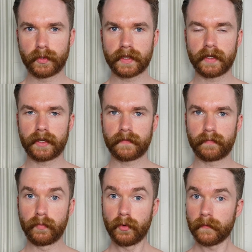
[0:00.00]
with a lot of
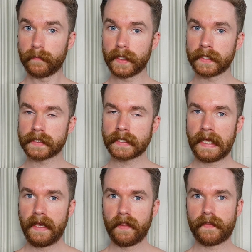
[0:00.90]
movement
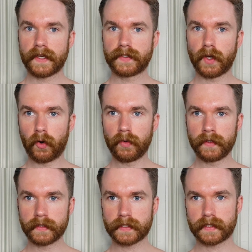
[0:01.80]
that
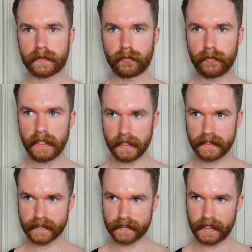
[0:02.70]
don't really
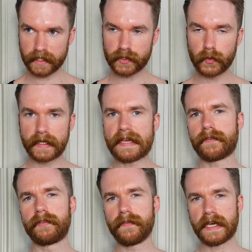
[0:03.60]
stick
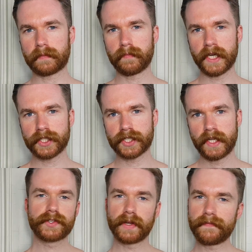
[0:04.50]
together that much.
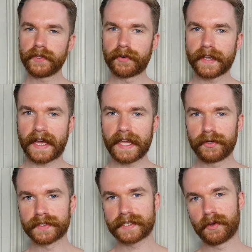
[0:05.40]
So if you're a guy
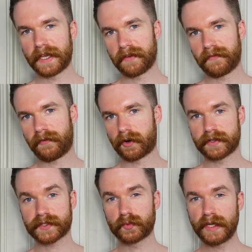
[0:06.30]
who is looking for
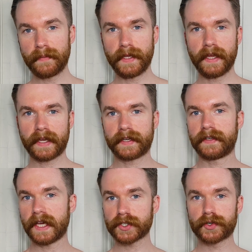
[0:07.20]
sweeping
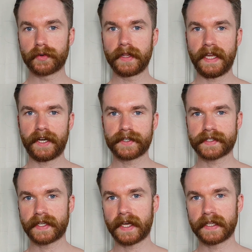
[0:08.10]
and natural
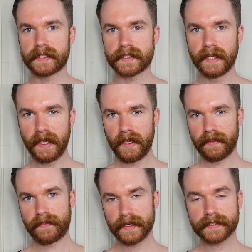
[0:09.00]
hairstyles,
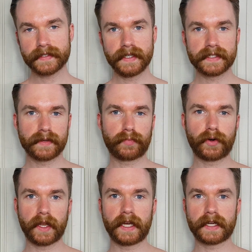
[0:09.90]
this is a
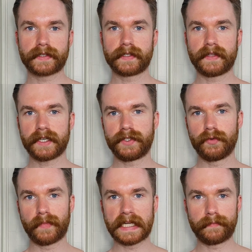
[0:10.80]
product that you
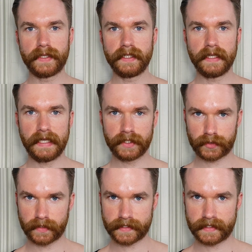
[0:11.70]
might be
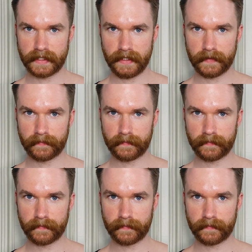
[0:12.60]
interested in.